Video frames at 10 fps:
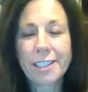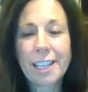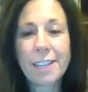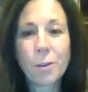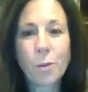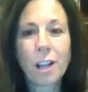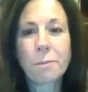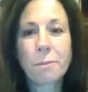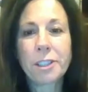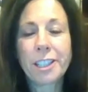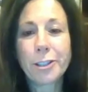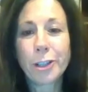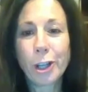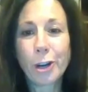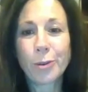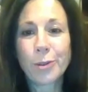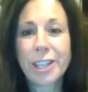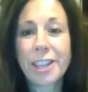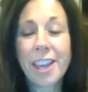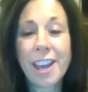Even while our building is closed,
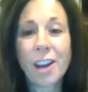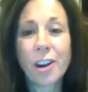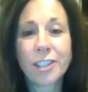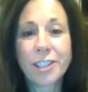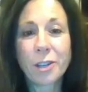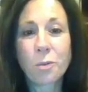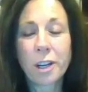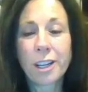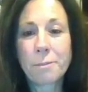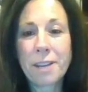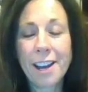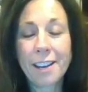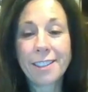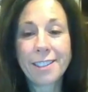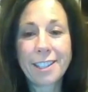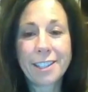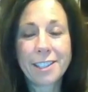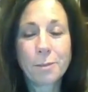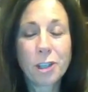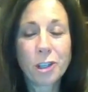they are still working behind the scenes
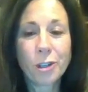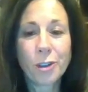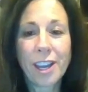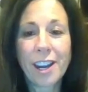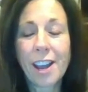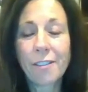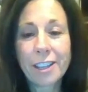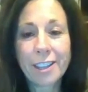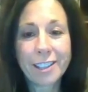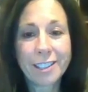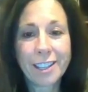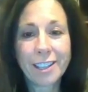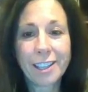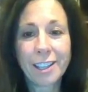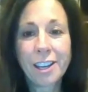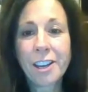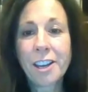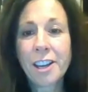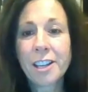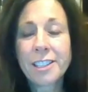to be sure that everything is getting
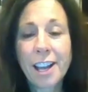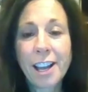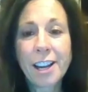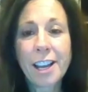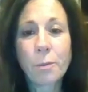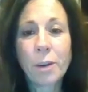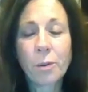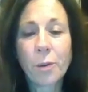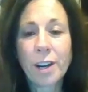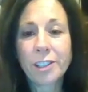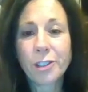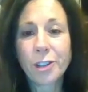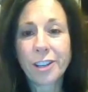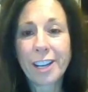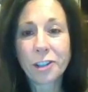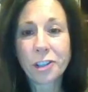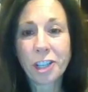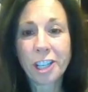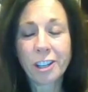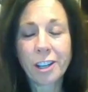done and we are ready to start next
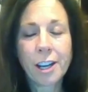year.